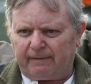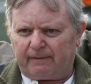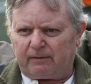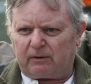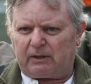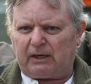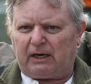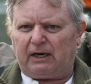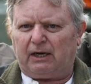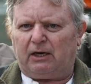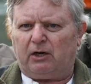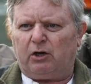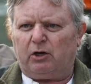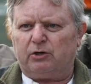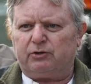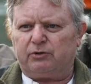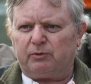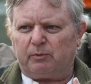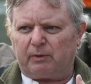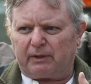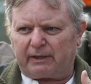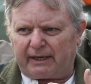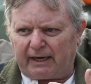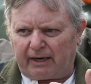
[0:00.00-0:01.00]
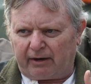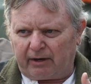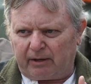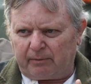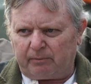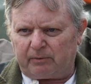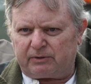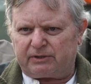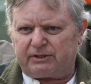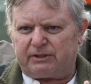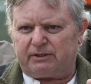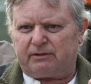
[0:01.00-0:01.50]
The kind of load do you want to
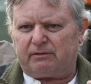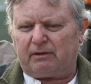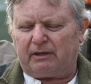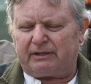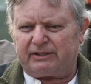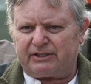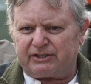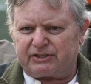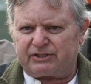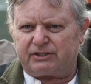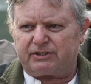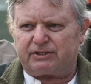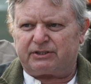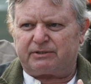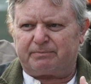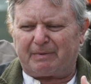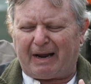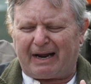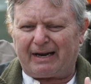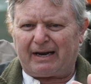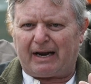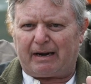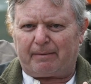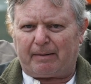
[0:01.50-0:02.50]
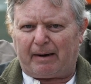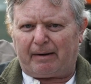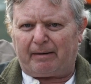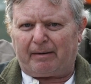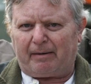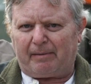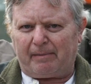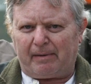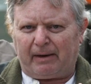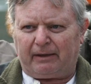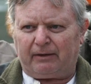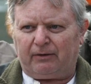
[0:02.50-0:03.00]
carry? The distance, blah, blah, blah,
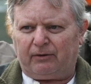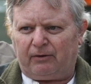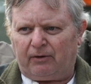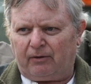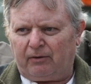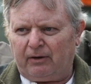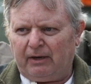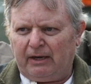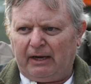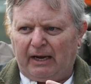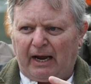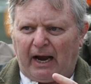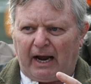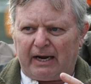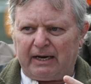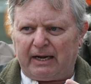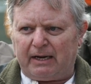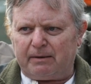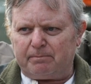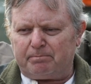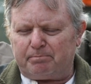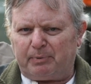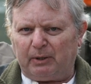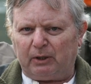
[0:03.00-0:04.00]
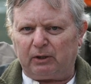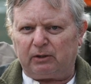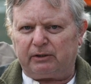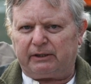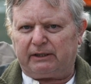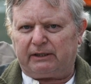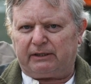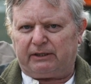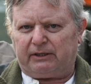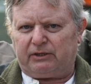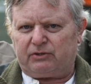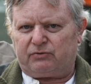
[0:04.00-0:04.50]
blah, blah, you know, and then
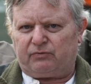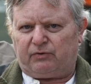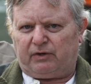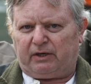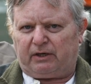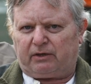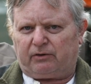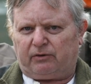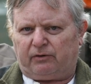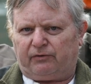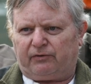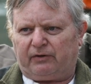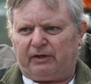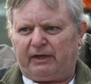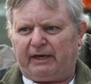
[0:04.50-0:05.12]
building these vehicles.